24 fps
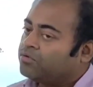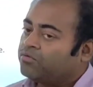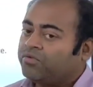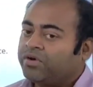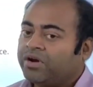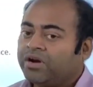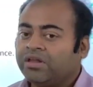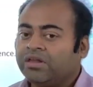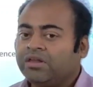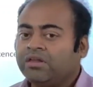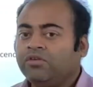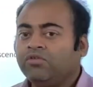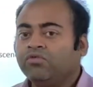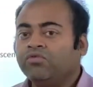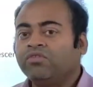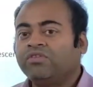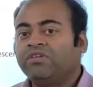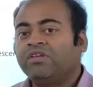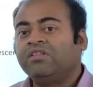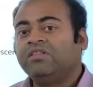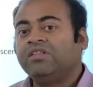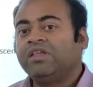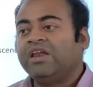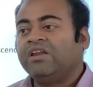were
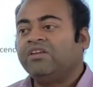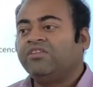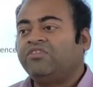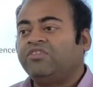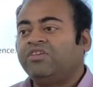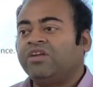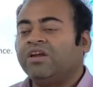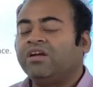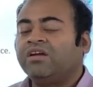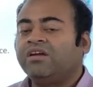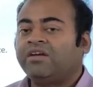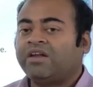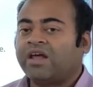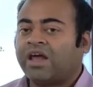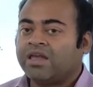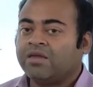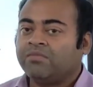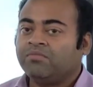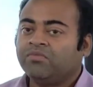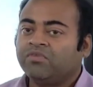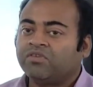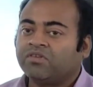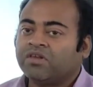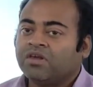used in the ancient
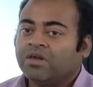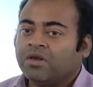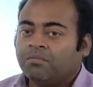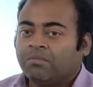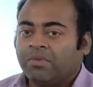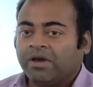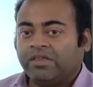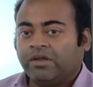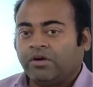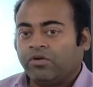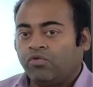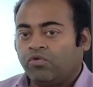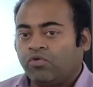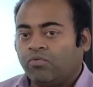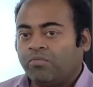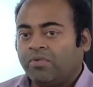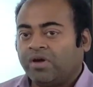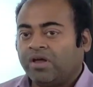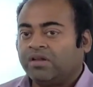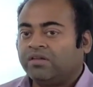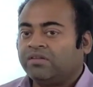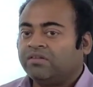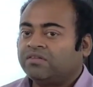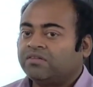times by the
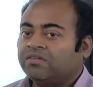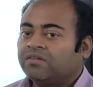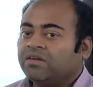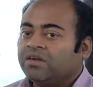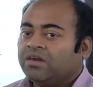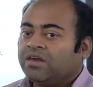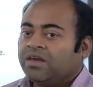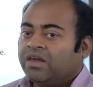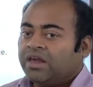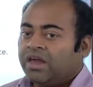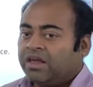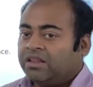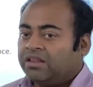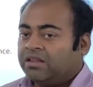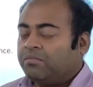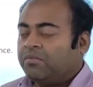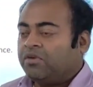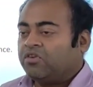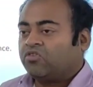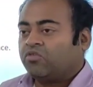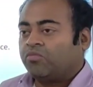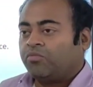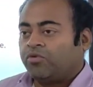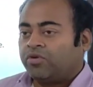Romans and the
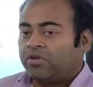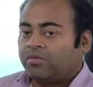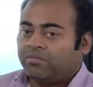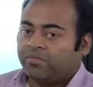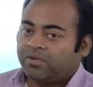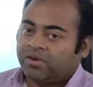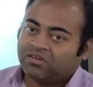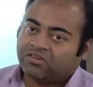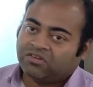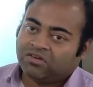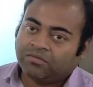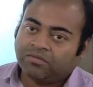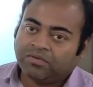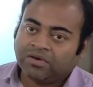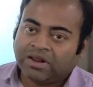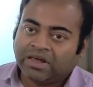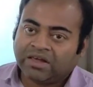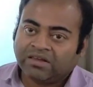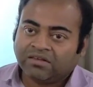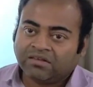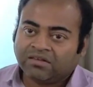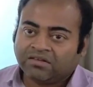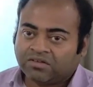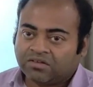Mesopotamian
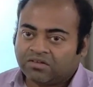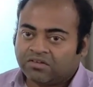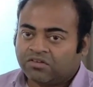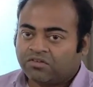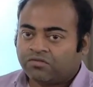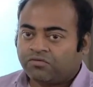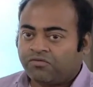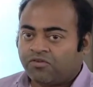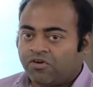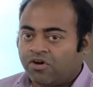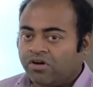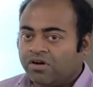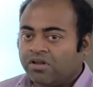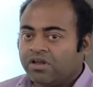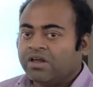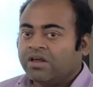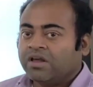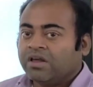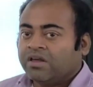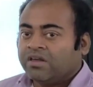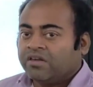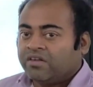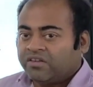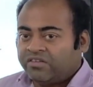civilizations for
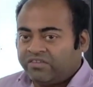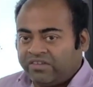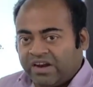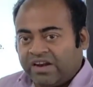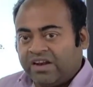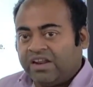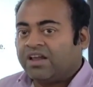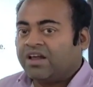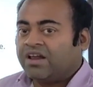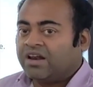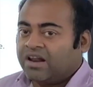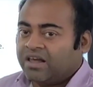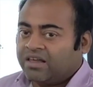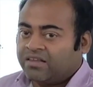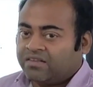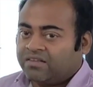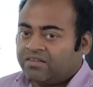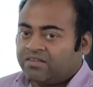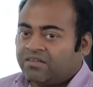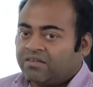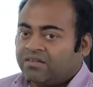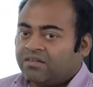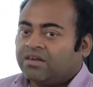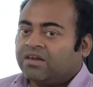staining
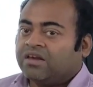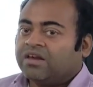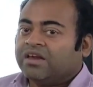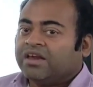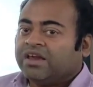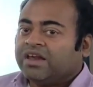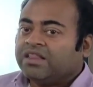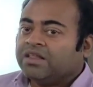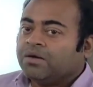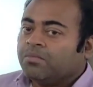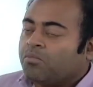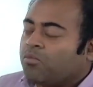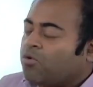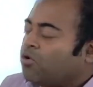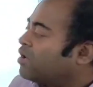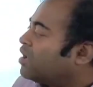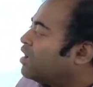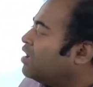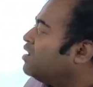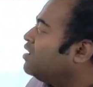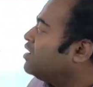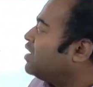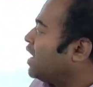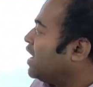glass. In the
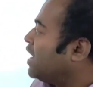modern